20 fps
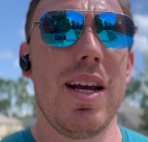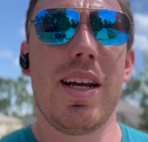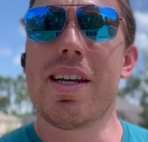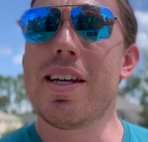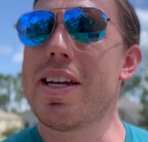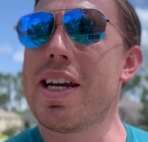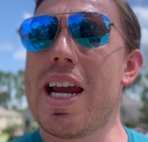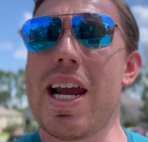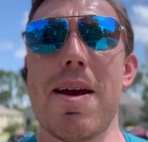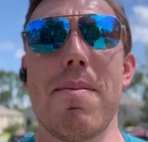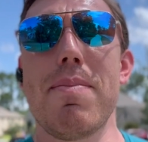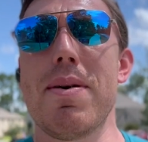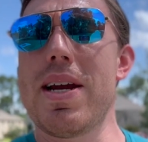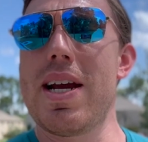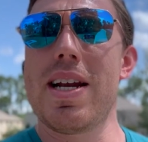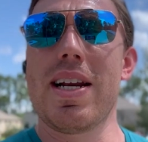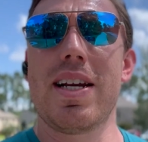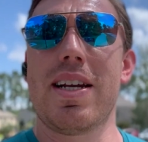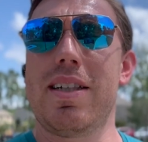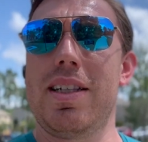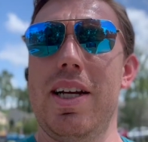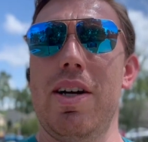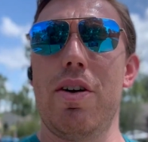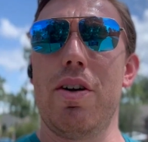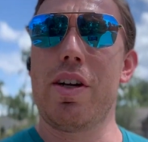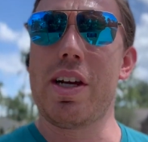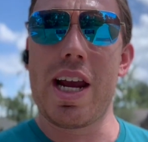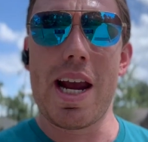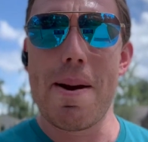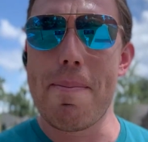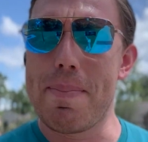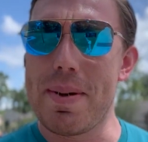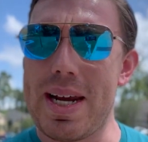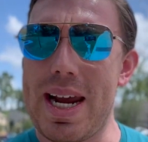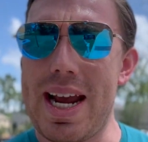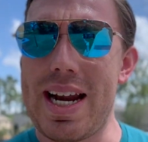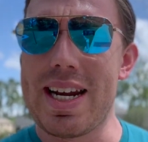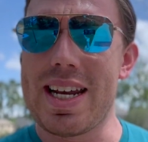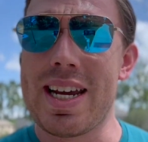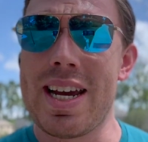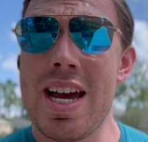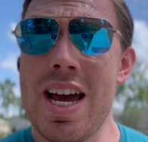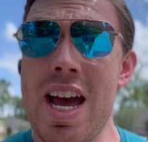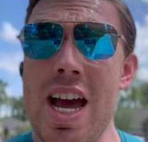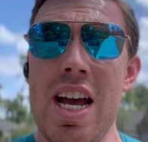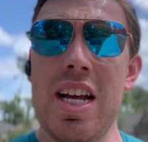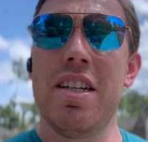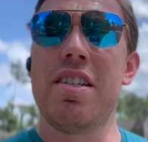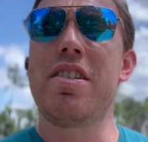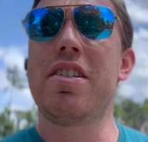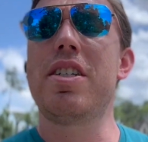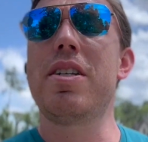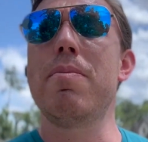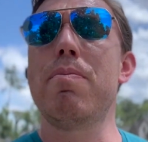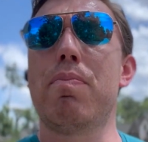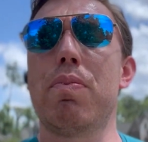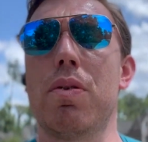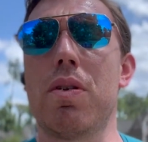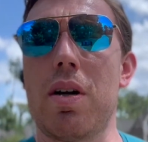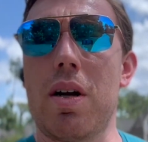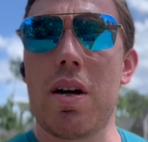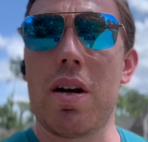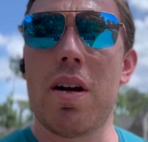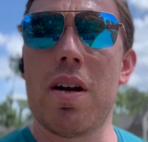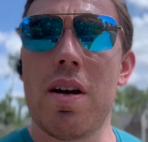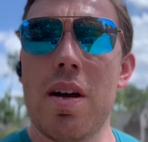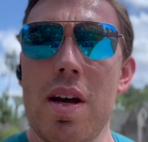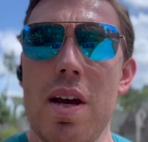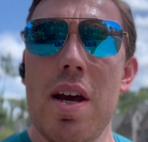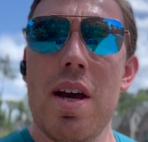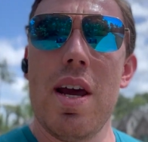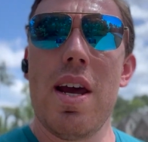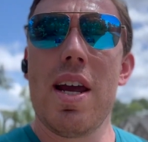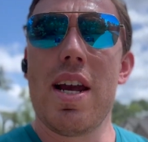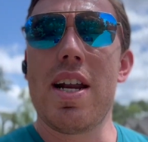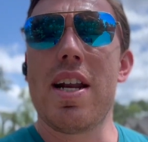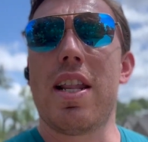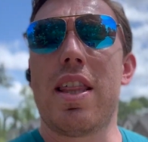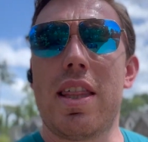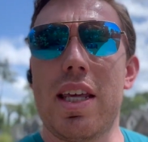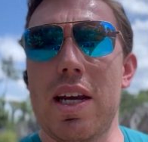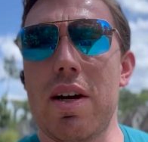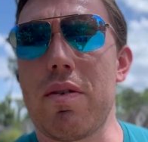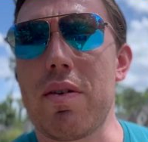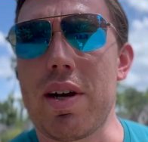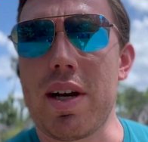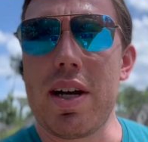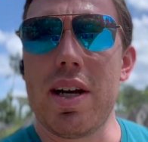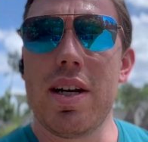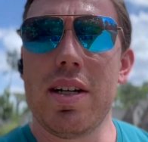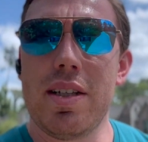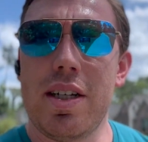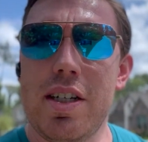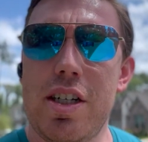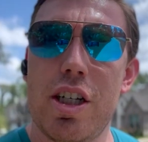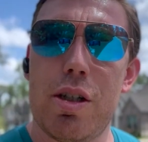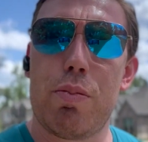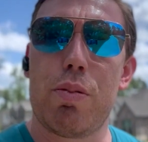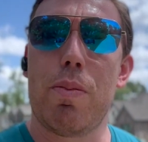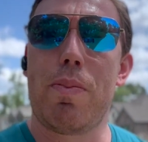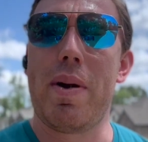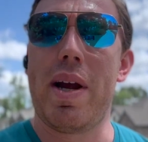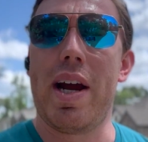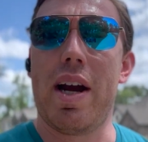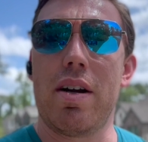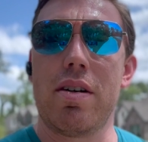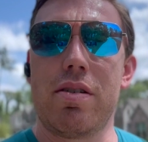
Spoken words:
Can't be any clearer, can't be any simpler in theory to just prepare.